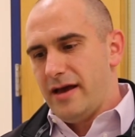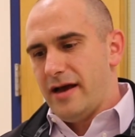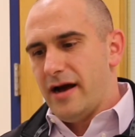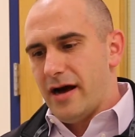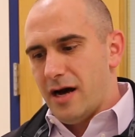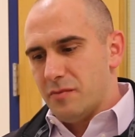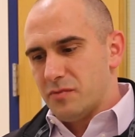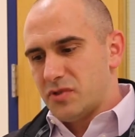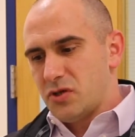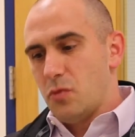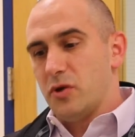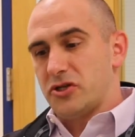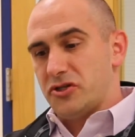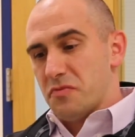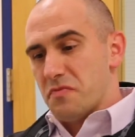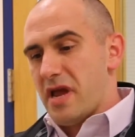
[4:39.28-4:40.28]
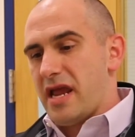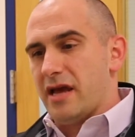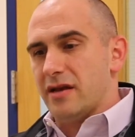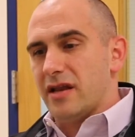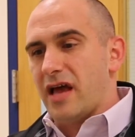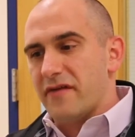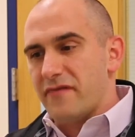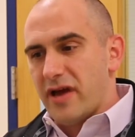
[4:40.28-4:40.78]
um, so much
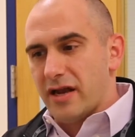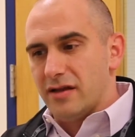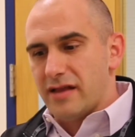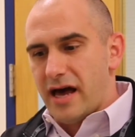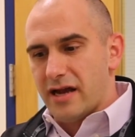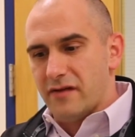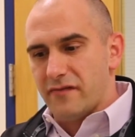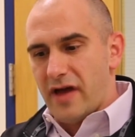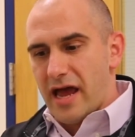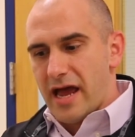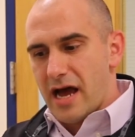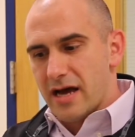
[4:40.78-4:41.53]
demand, I've had a lot of